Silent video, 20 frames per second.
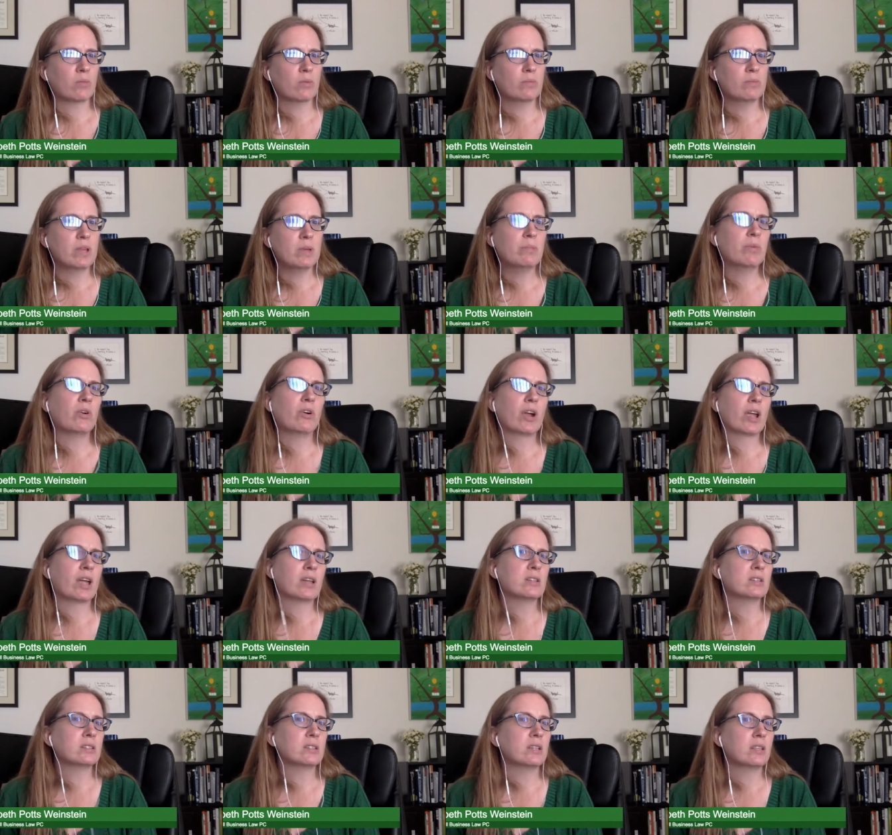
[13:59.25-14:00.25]
when people are
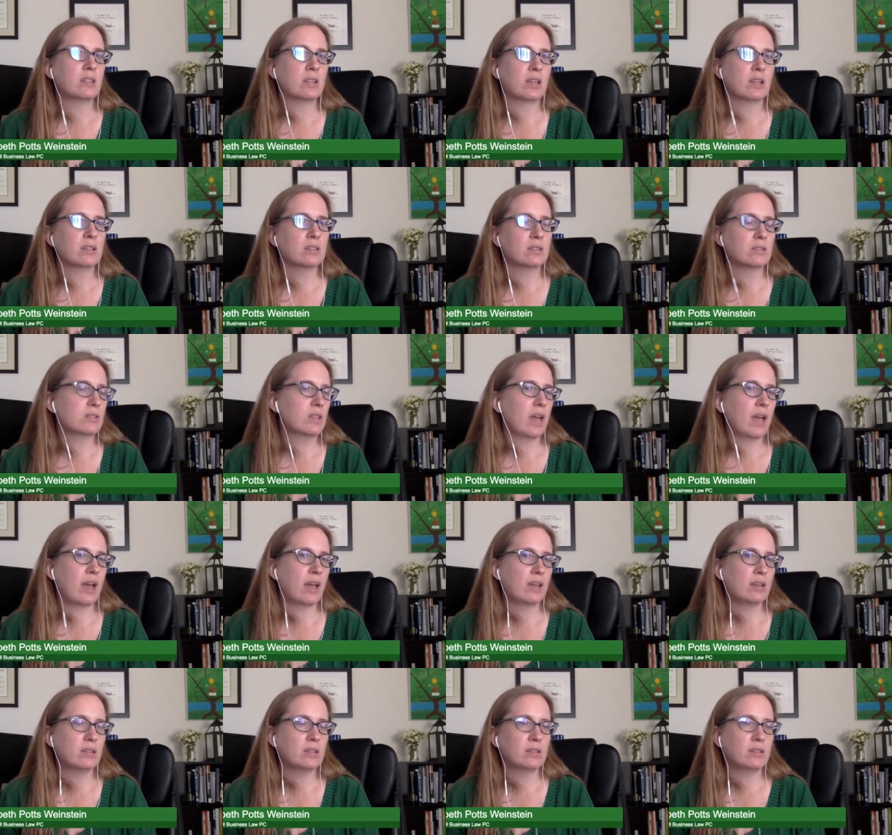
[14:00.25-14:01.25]
handling things that's